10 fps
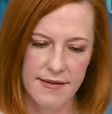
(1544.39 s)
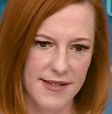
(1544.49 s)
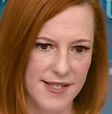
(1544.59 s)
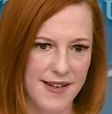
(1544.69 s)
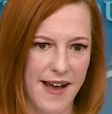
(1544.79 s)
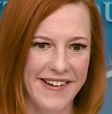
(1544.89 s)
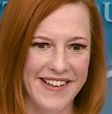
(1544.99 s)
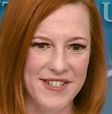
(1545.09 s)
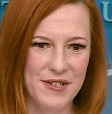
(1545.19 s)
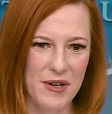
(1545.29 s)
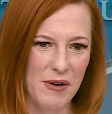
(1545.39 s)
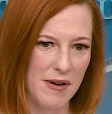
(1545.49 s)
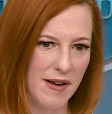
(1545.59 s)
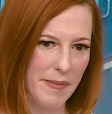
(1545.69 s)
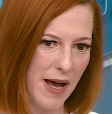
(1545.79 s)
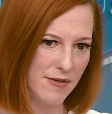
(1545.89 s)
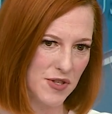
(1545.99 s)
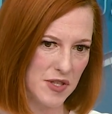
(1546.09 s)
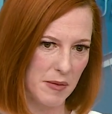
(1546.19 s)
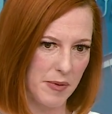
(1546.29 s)
This is not, as you know, about
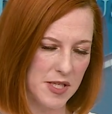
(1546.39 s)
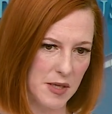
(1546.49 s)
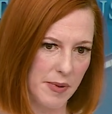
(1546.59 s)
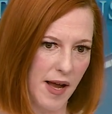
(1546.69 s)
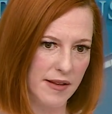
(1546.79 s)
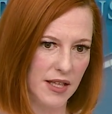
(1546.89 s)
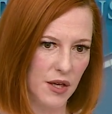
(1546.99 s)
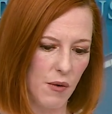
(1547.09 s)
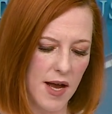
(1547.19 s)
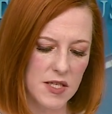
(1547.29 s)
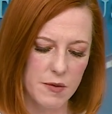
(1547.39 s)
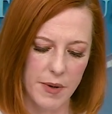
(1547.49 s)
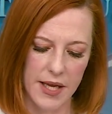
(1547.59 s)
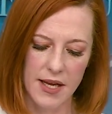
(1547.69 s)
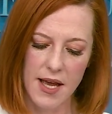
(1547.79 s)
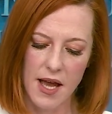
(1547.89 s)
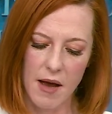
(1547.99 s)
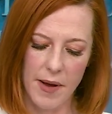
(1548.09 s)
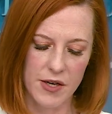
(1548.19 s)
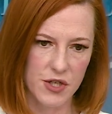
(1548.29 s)
just the supply in the U.S., but
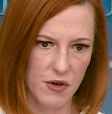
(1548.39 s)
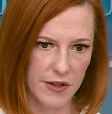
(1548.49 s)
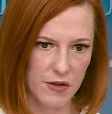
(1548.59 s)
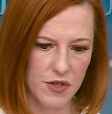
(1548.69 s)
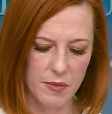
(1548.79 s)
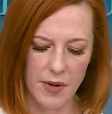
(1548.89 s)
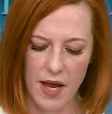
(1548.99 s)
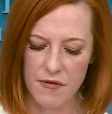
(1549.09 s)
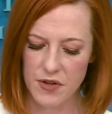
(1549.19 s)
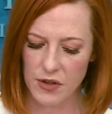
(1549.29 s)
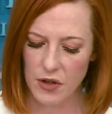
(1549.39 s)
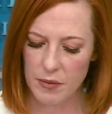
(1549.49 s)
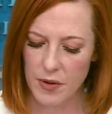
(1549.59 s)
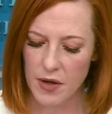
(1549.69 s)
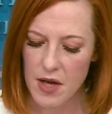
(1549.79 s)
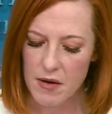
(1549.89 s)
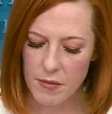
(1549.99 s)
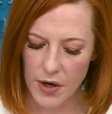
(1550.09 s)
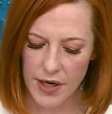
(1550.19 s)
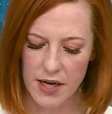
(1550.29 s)
about ensuring their supply for the global
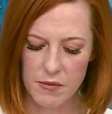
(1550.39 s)
market.